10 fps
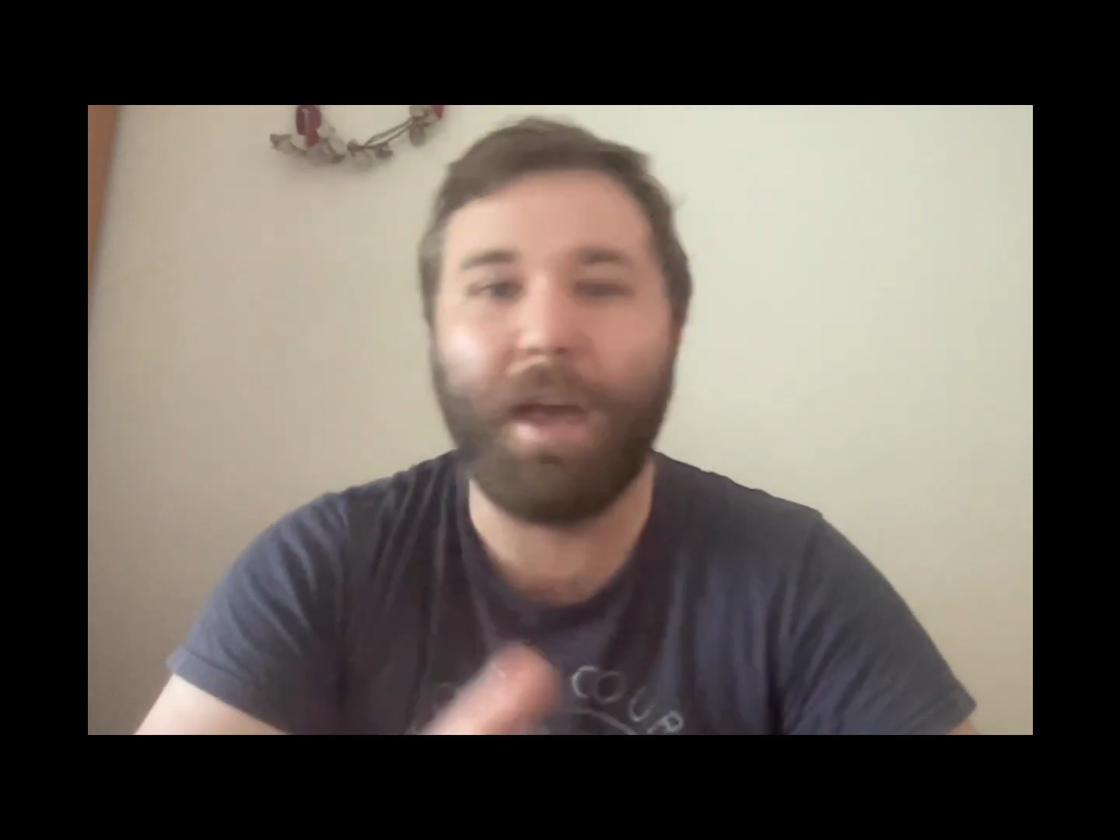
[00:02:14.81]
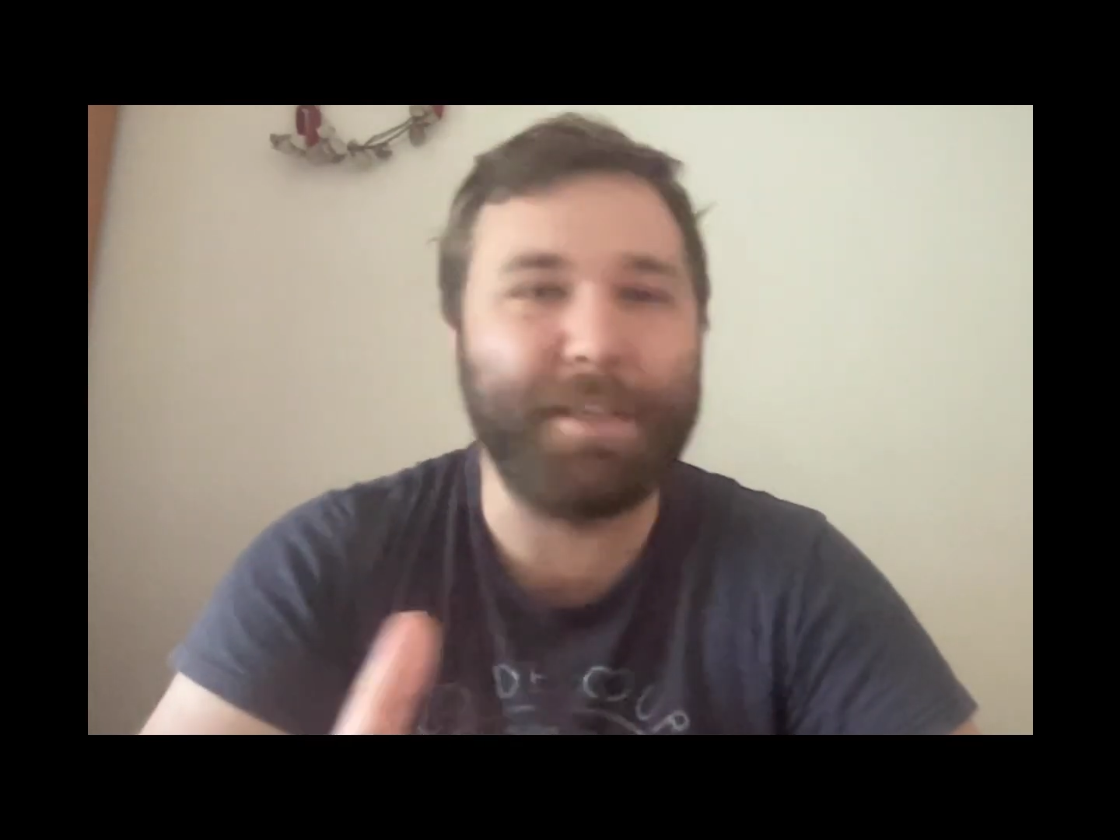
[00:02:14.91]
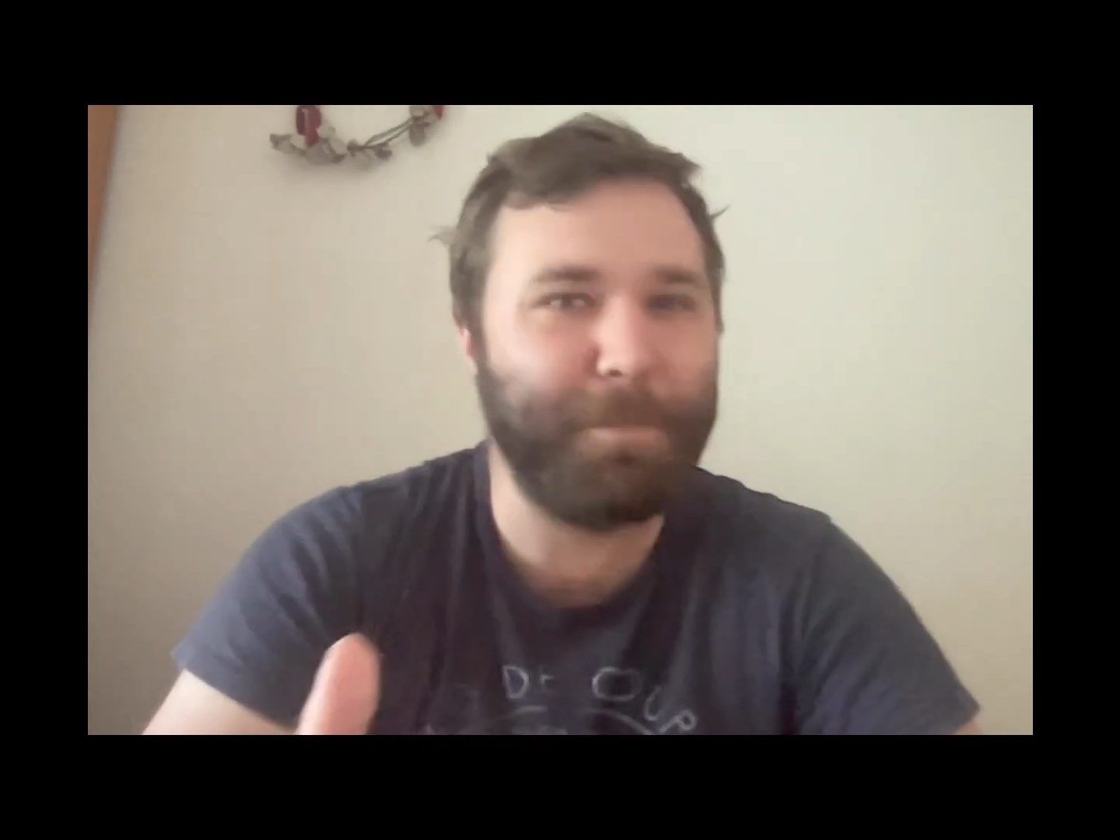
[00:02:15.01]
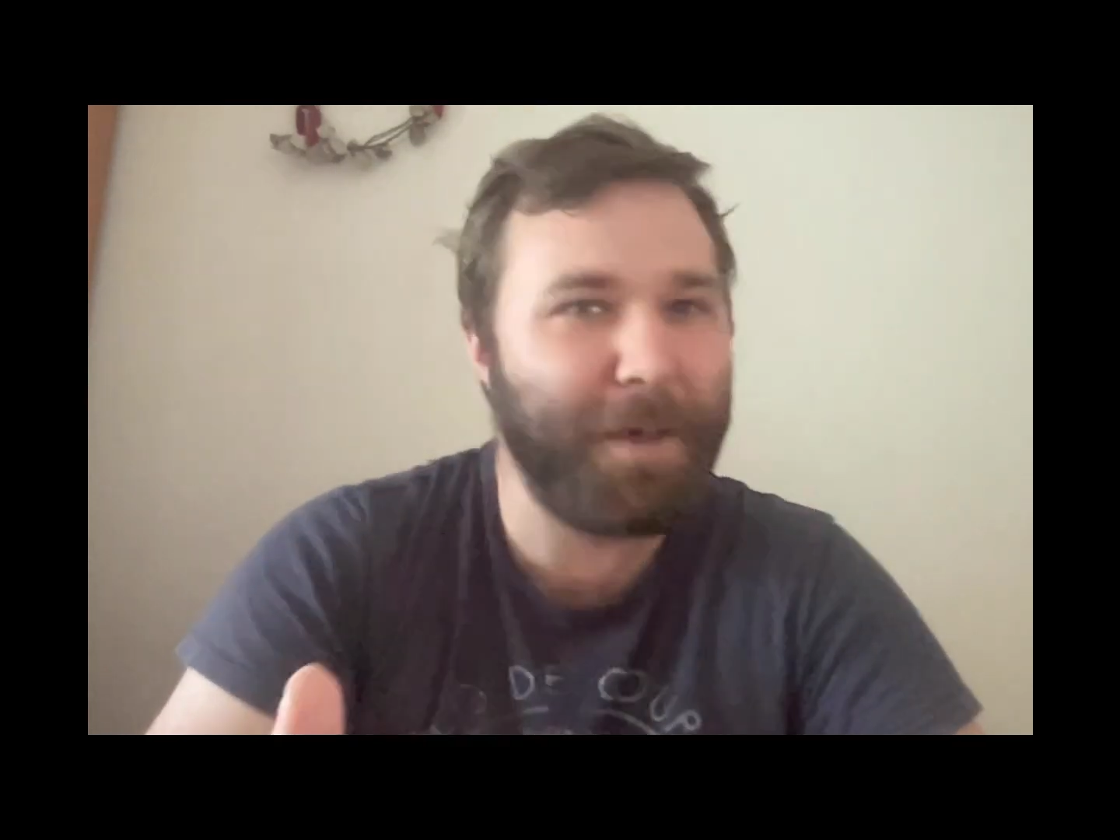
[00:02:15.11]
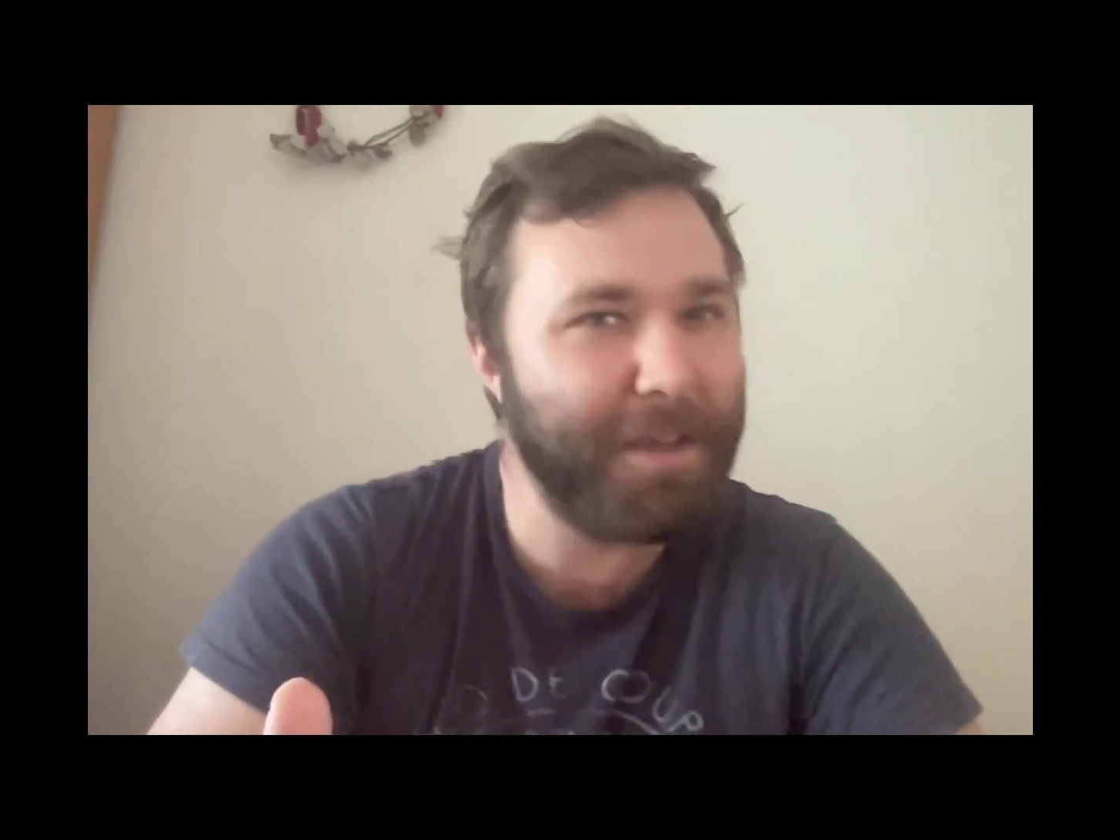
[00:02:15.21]
as
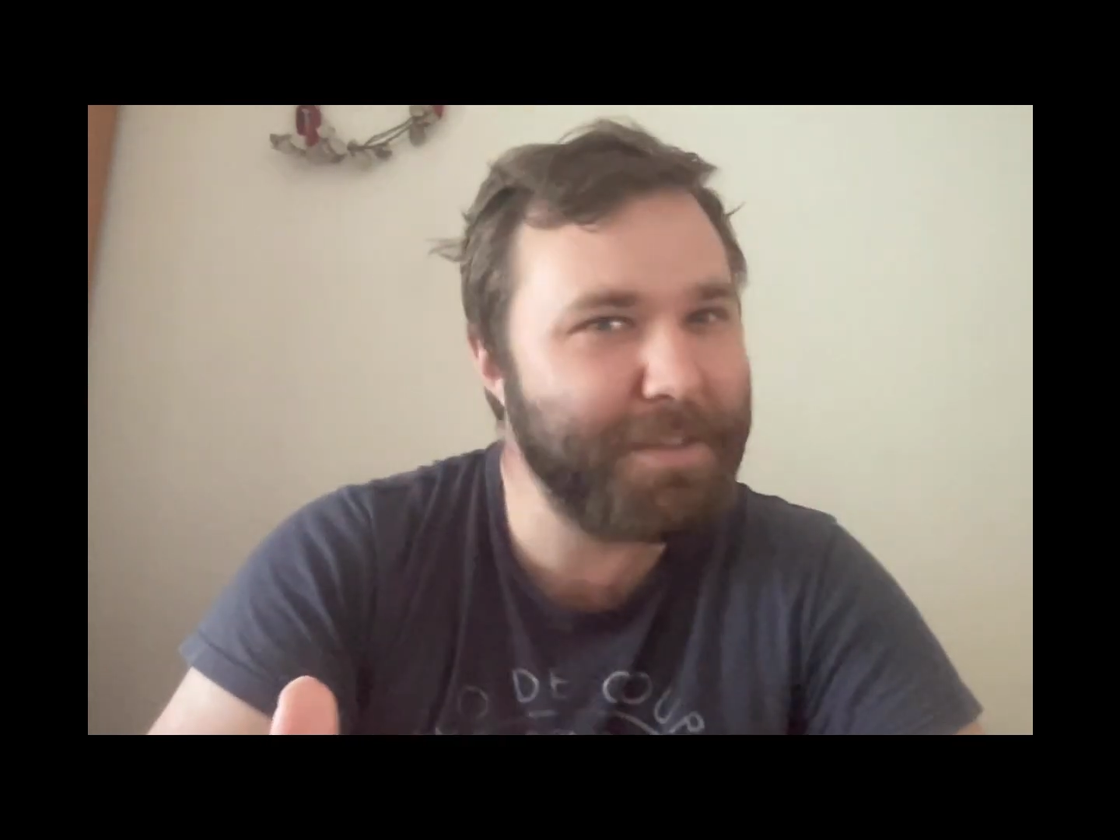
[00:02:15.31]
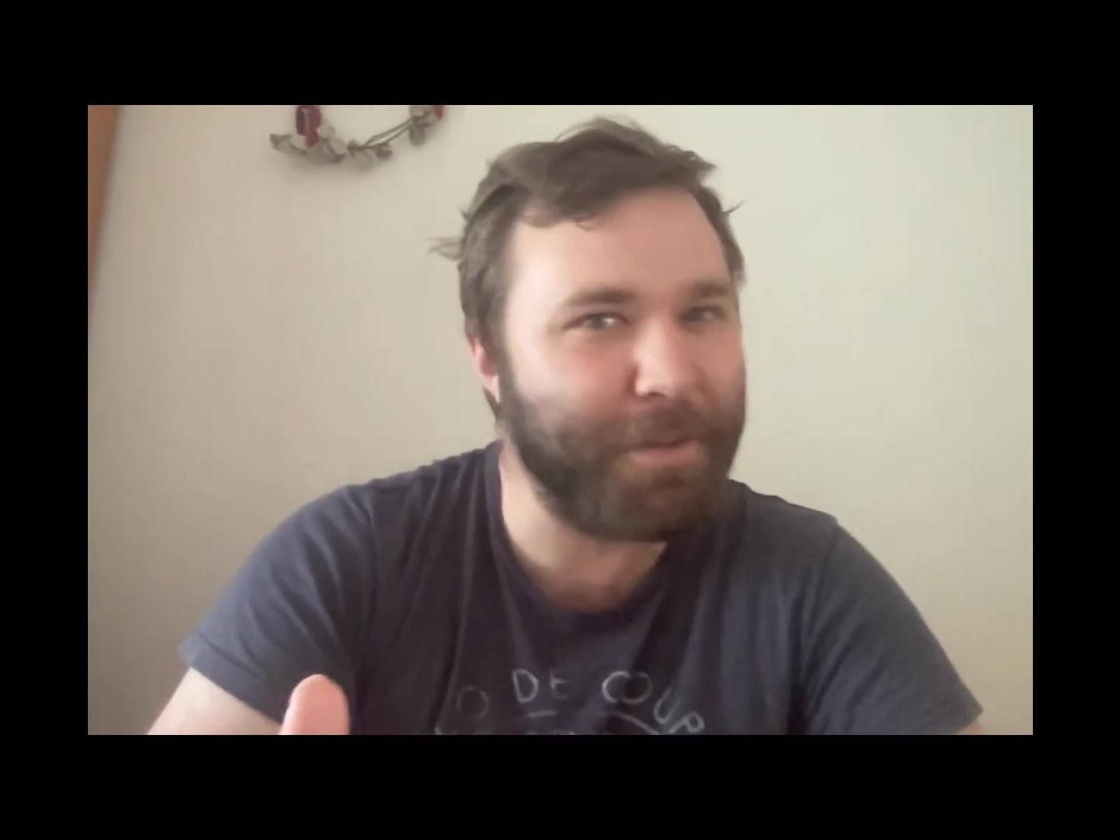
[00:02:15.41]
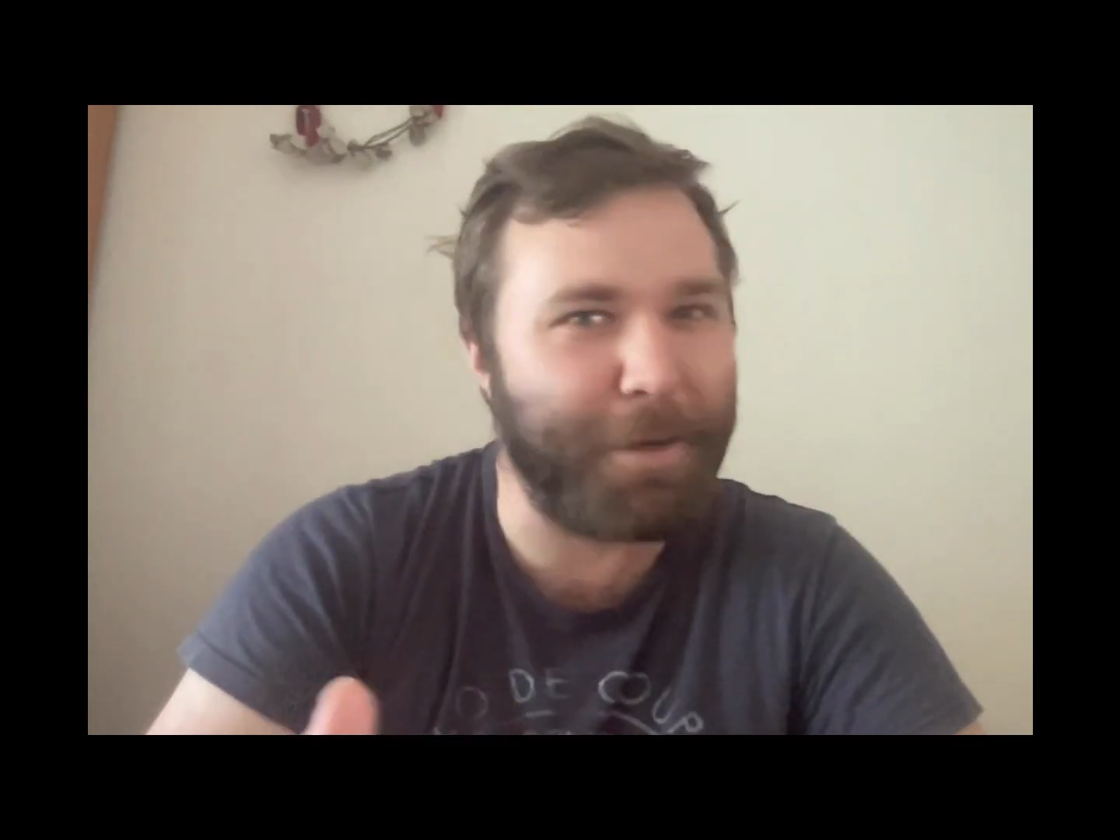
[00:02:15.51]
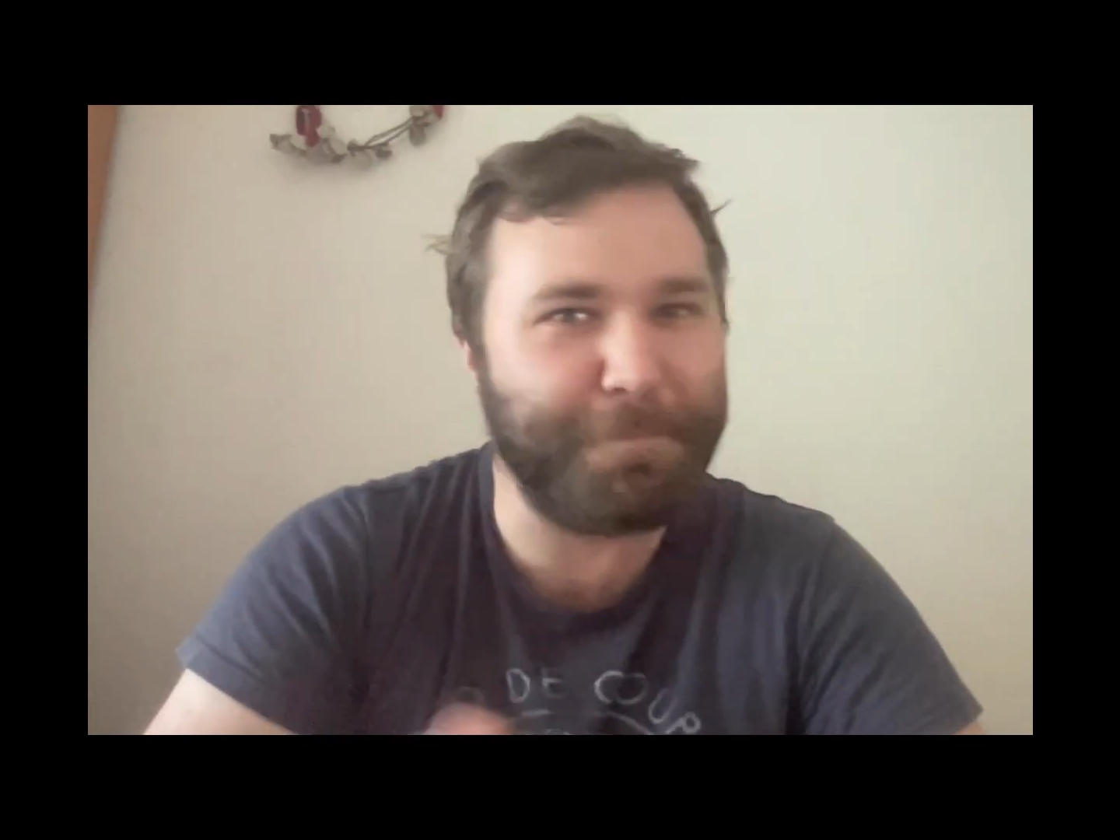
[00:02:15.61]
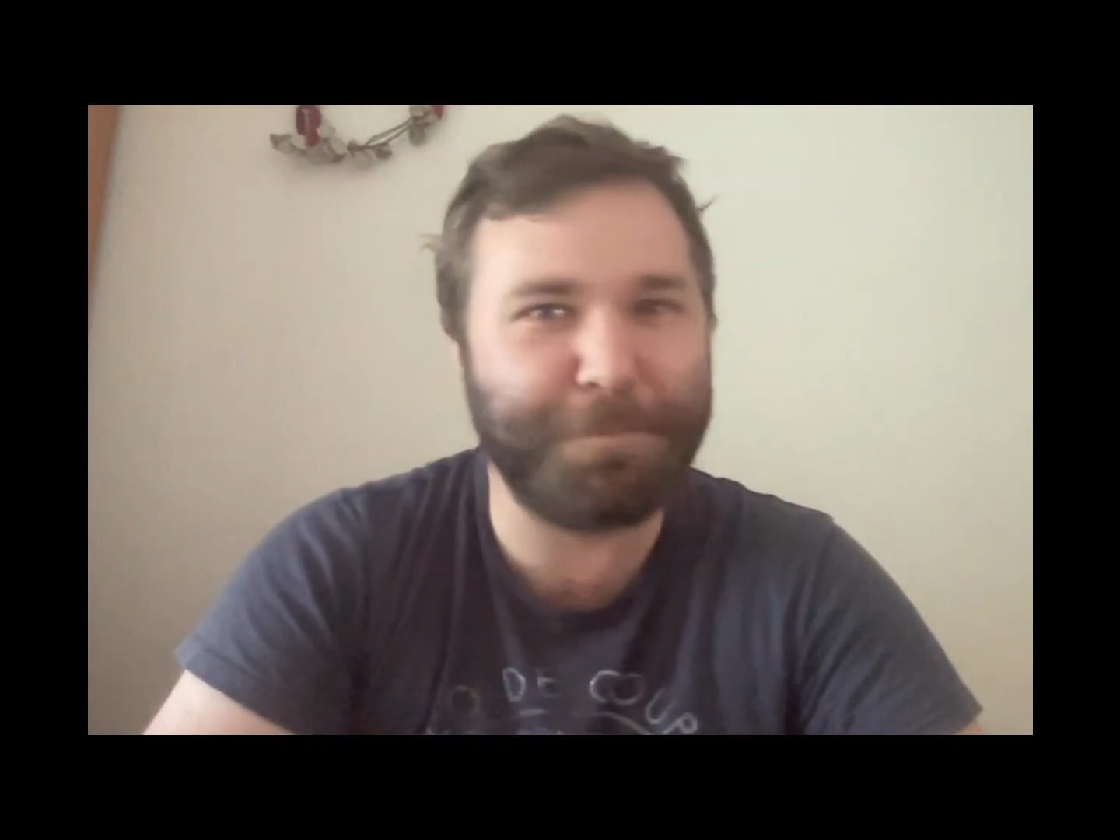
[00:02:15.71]
a
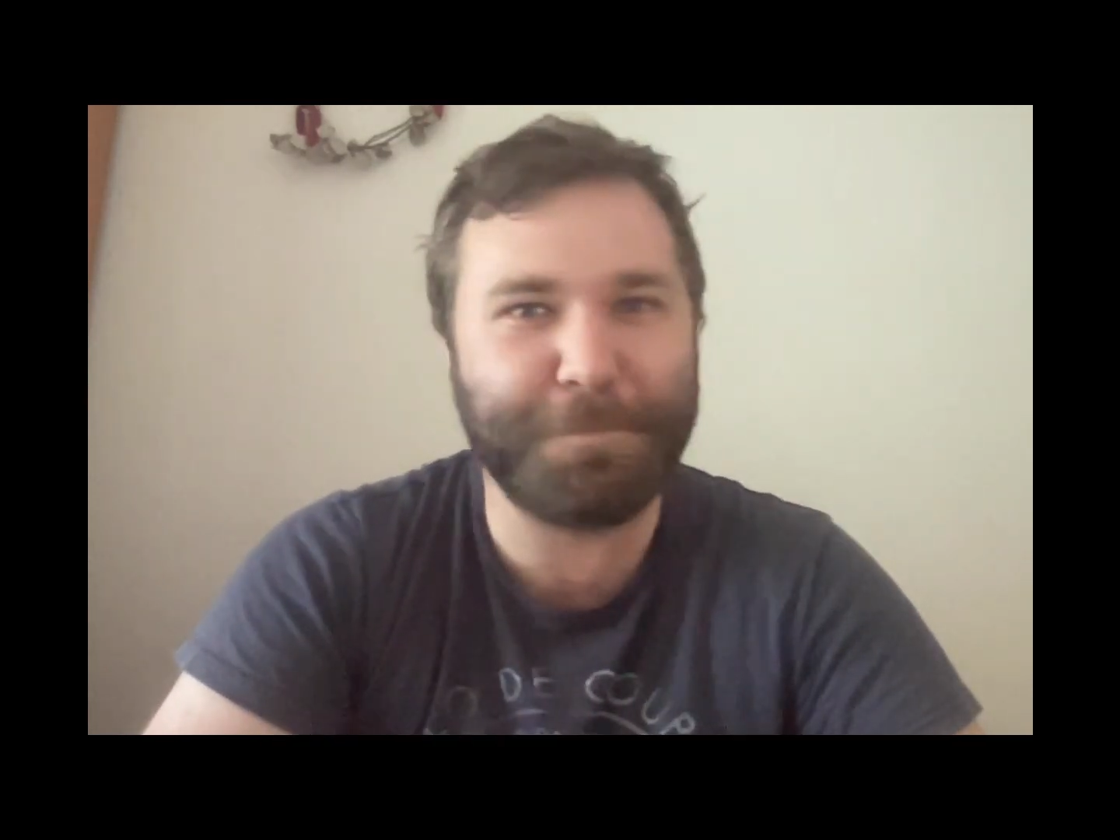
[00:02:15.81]
pastime,